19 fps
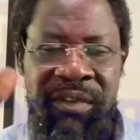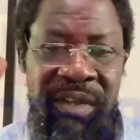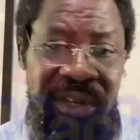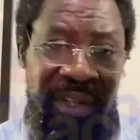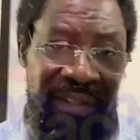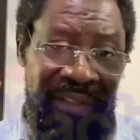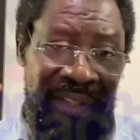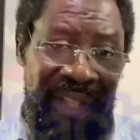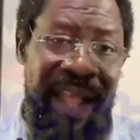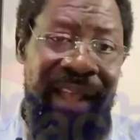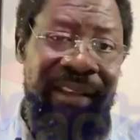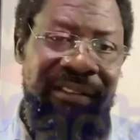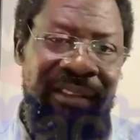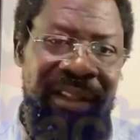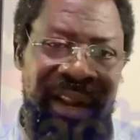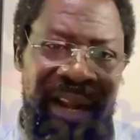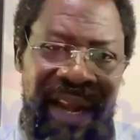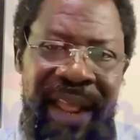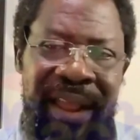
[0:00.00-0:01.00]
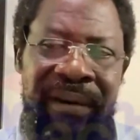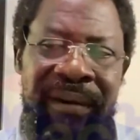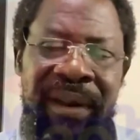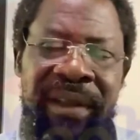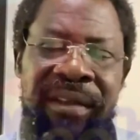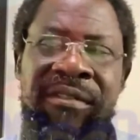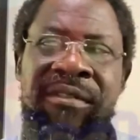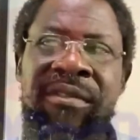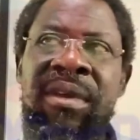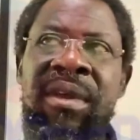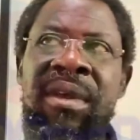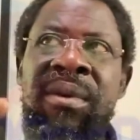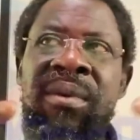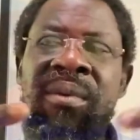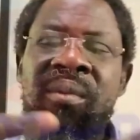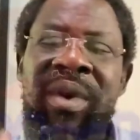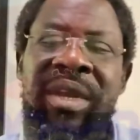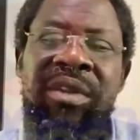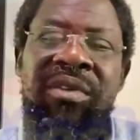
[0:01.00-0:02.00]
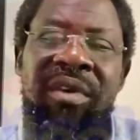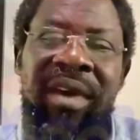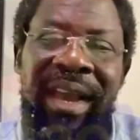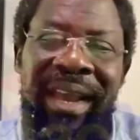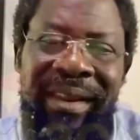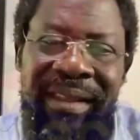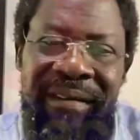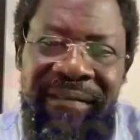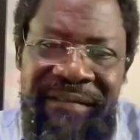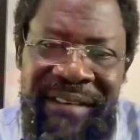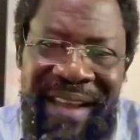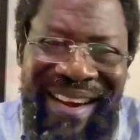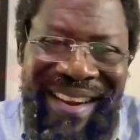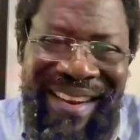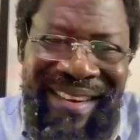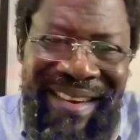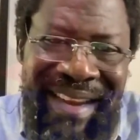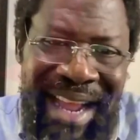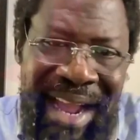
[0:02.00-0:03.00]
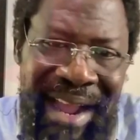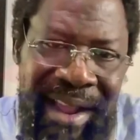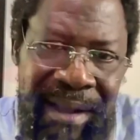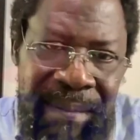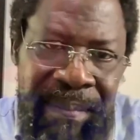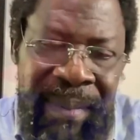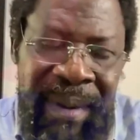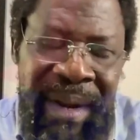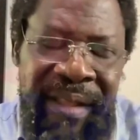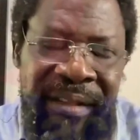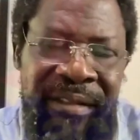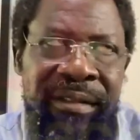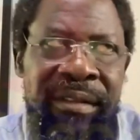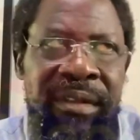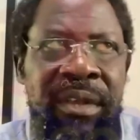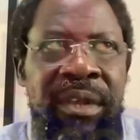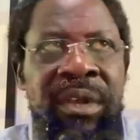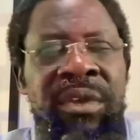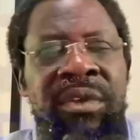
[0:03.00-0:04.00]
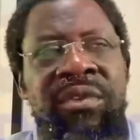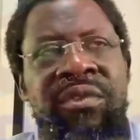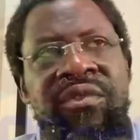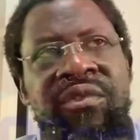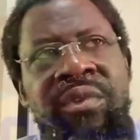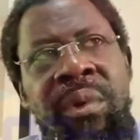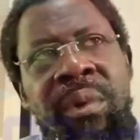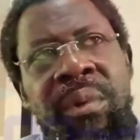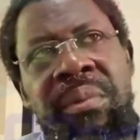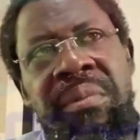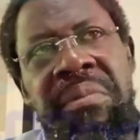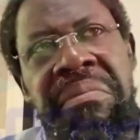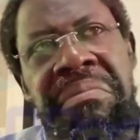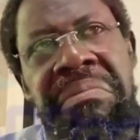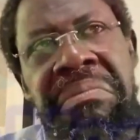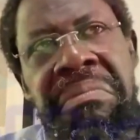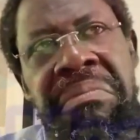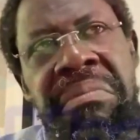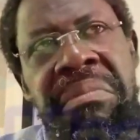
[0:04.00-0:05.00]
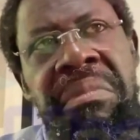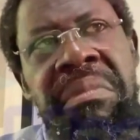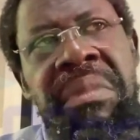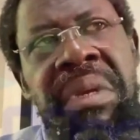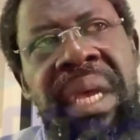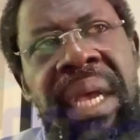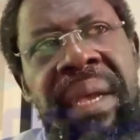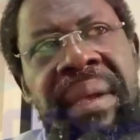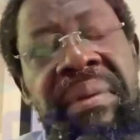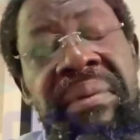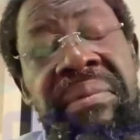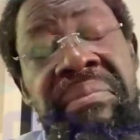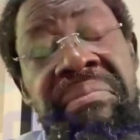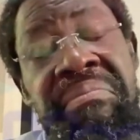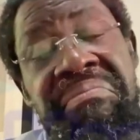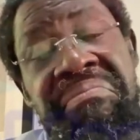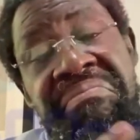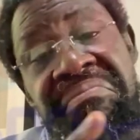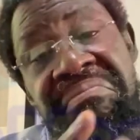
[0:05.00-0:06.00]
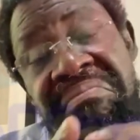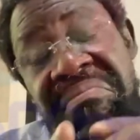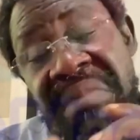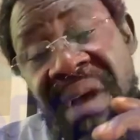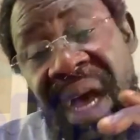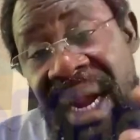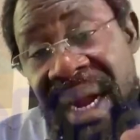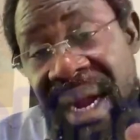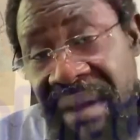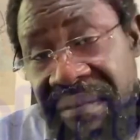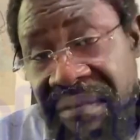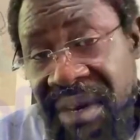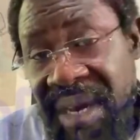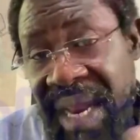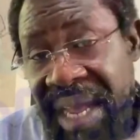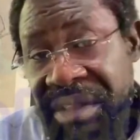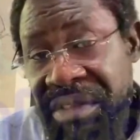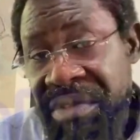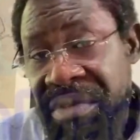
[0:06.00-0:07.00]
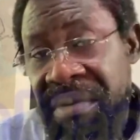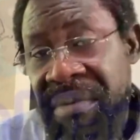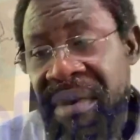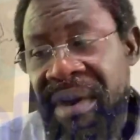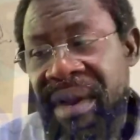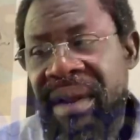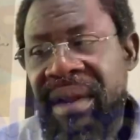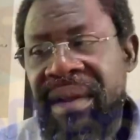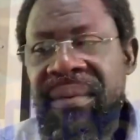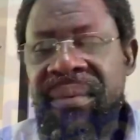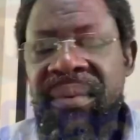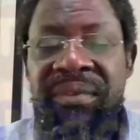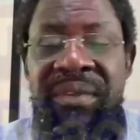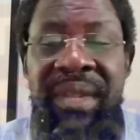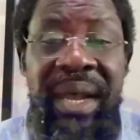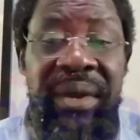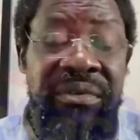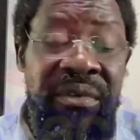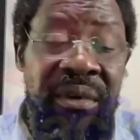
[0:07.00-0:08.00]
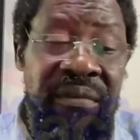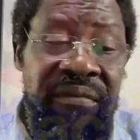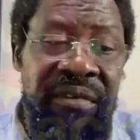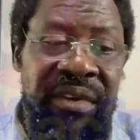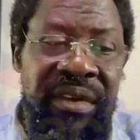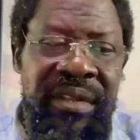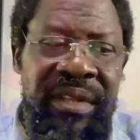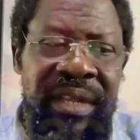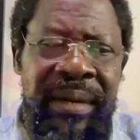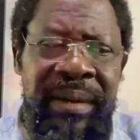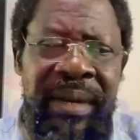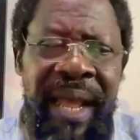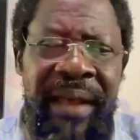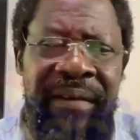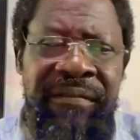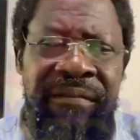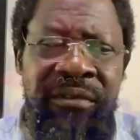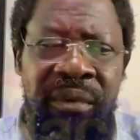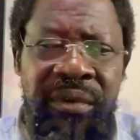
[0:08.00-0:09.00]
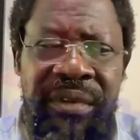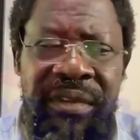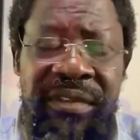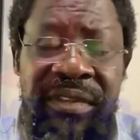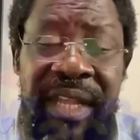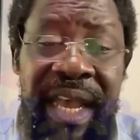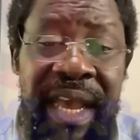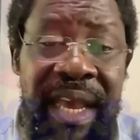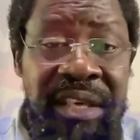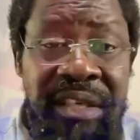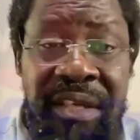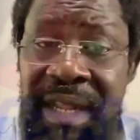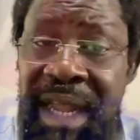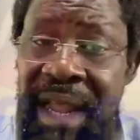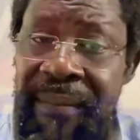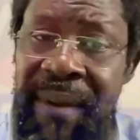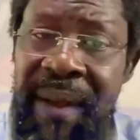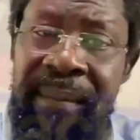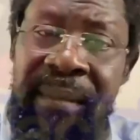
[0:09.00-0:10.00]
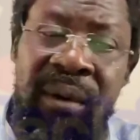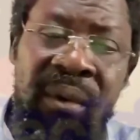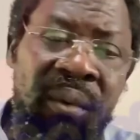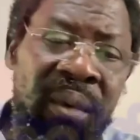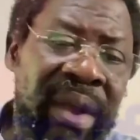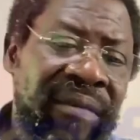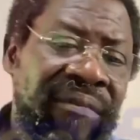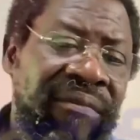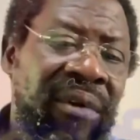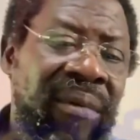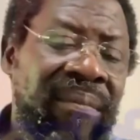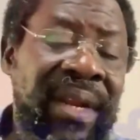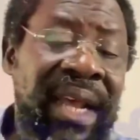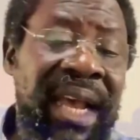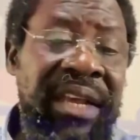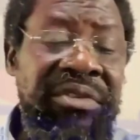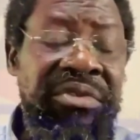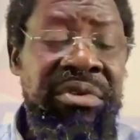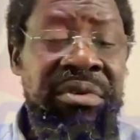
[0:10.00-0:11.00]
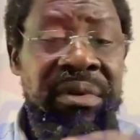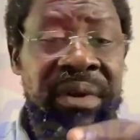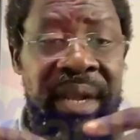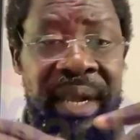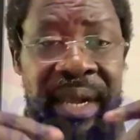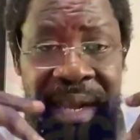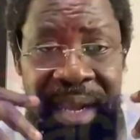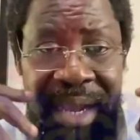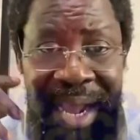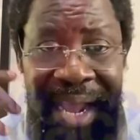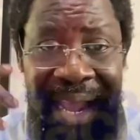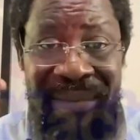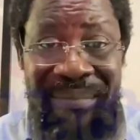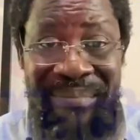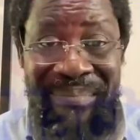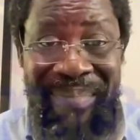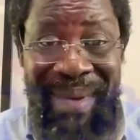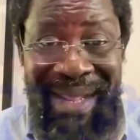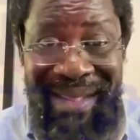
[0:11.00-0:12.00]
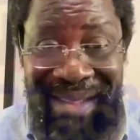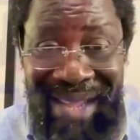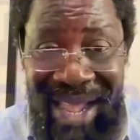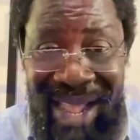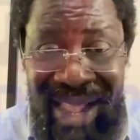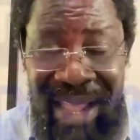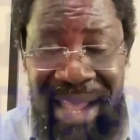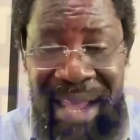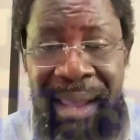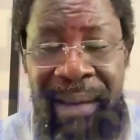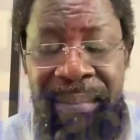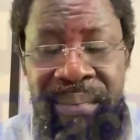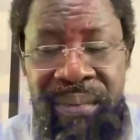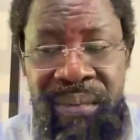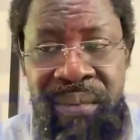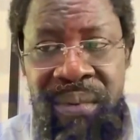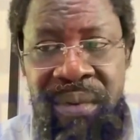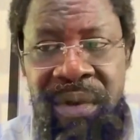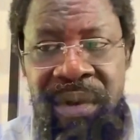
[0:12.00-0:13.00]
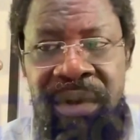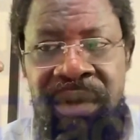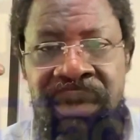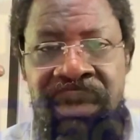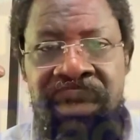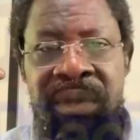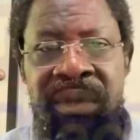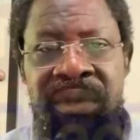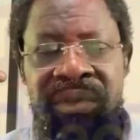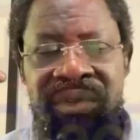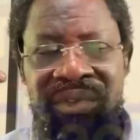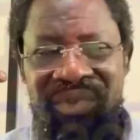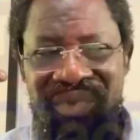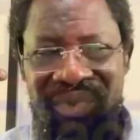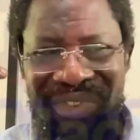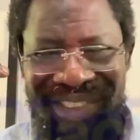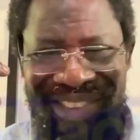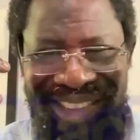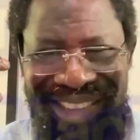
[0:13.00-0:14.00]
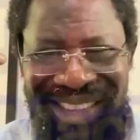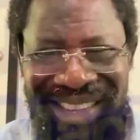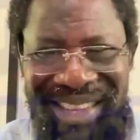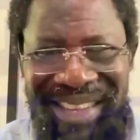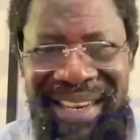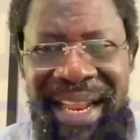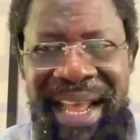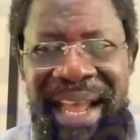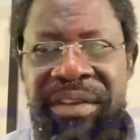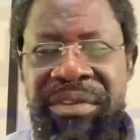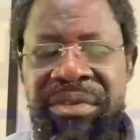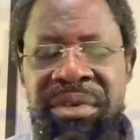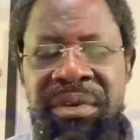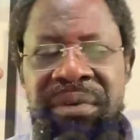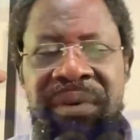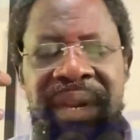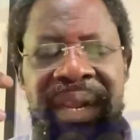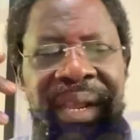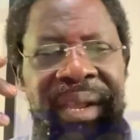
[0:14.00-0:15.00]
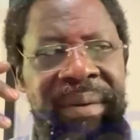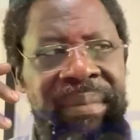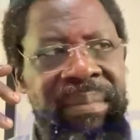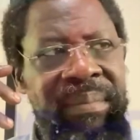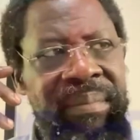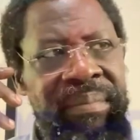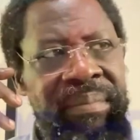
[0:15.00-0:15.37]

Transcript: the stars clearest when you are in a very dark place. So I left Nigeria, I was out of it, and I've noticed that each time I'm away from Nigeria, I am better able to see Nigeria,